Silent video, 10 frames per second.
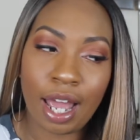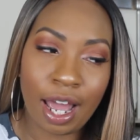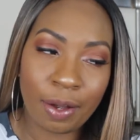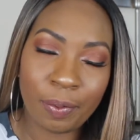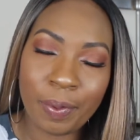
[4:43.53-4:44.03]

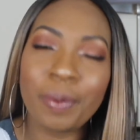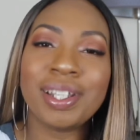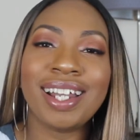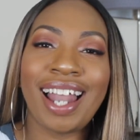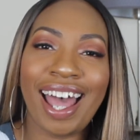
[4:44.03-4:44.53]
I
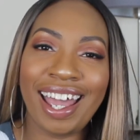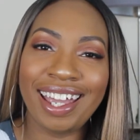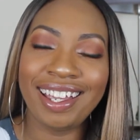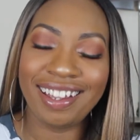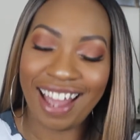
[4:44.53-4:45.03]
won't
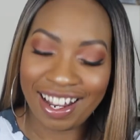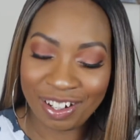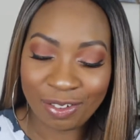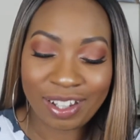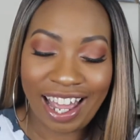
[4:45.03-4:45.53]
lie, I
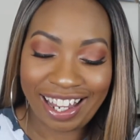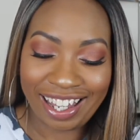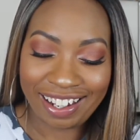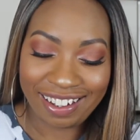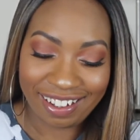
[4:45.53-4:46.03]
do like
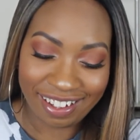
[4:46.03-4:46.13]
it.